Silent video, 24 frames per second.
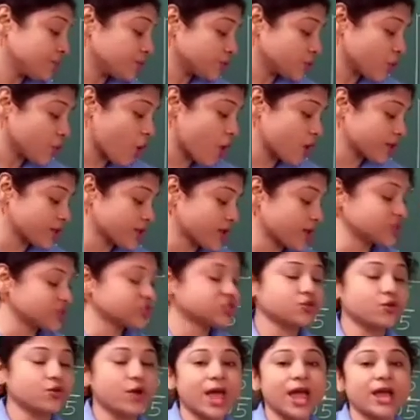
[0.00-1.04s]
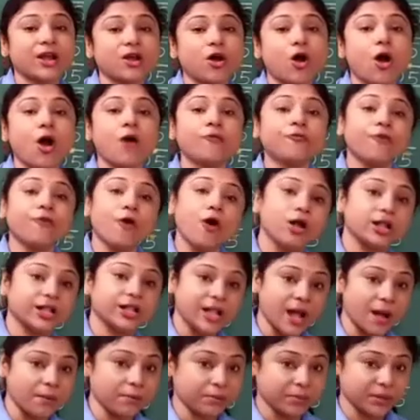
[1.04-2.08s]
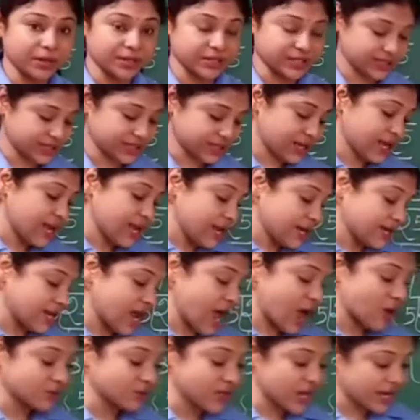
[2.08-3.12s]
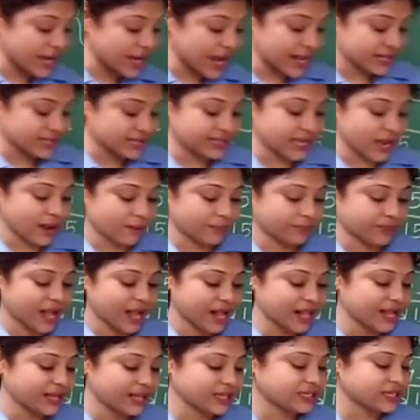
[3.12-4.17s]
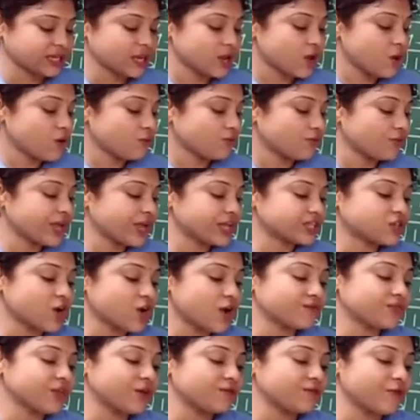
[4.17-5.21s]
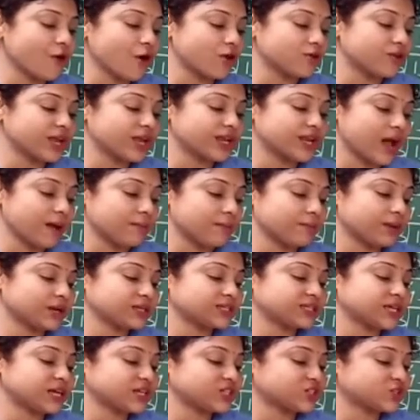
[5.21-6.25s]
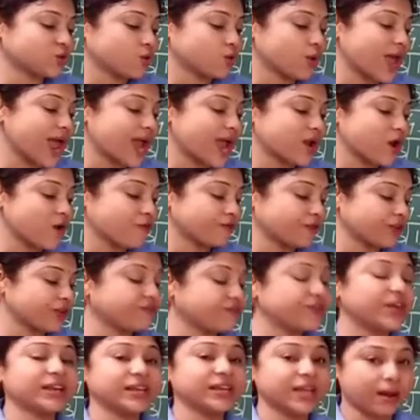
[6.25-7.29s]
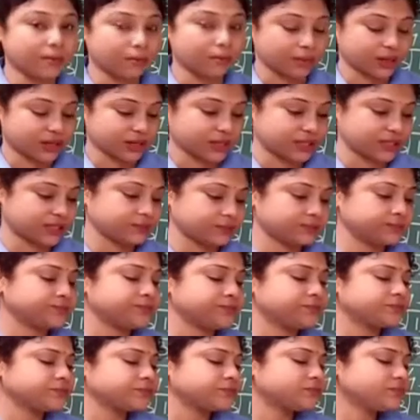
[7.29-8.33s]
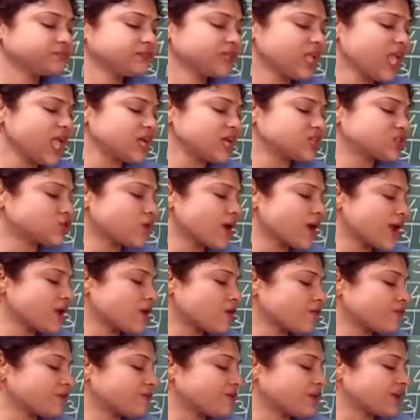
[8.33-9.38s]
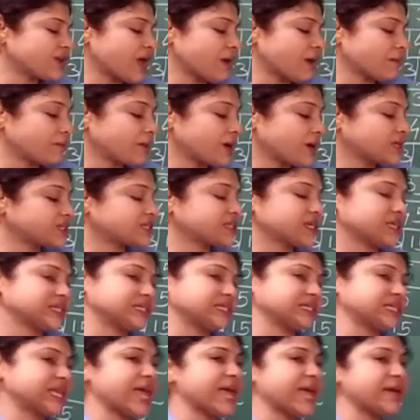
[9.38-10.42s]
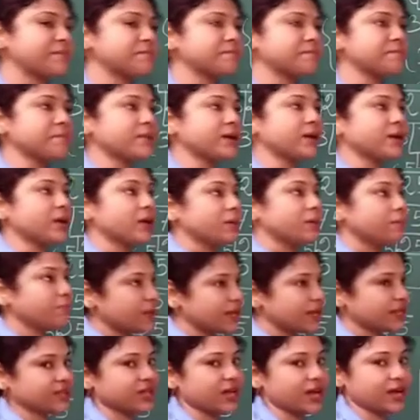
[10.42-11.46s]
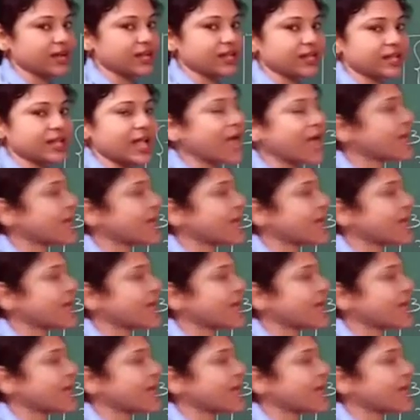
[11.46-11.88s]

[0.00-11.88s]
not a square of odd numbers. Now the next sum, that is, which of the following numbers are square of even numbers? Square of even numbers, same method